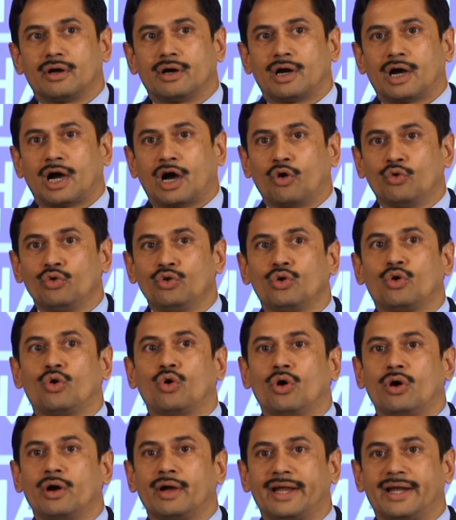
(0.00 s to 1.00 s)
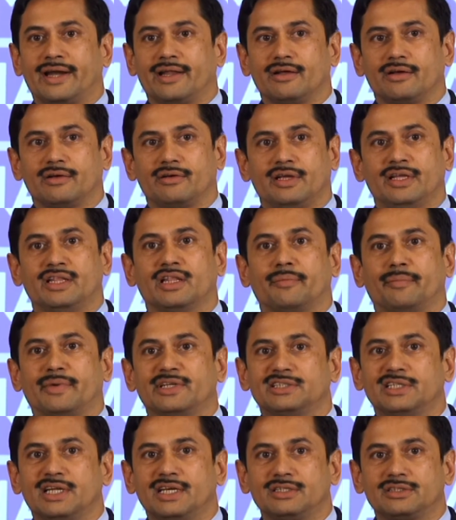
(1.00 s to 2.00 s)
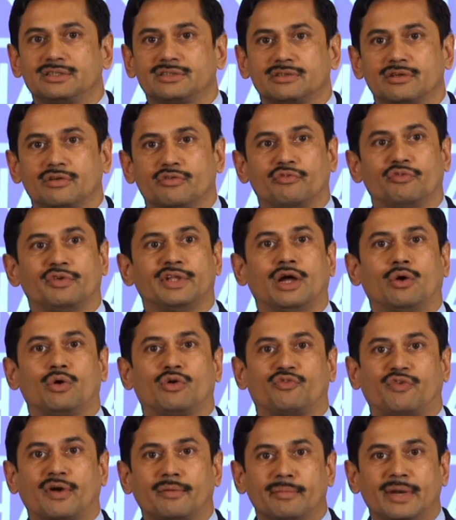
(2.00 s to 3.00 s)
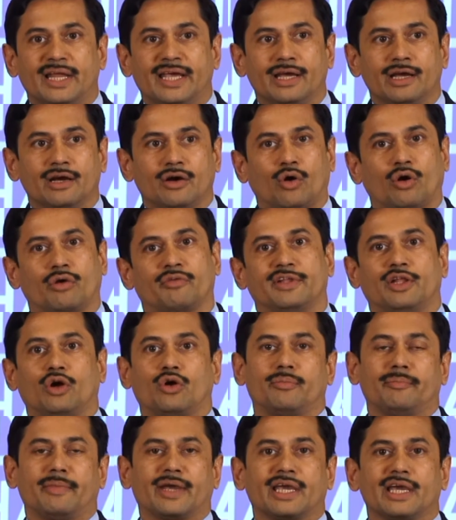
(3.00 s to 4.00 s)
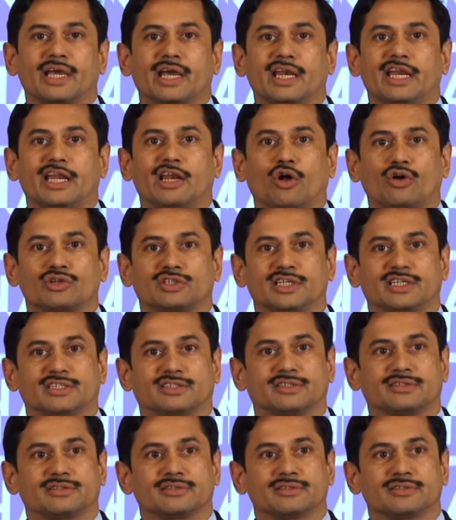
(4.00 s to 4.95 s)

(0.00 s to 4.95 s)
how you go ahead in the business without fumbling or without making any losses.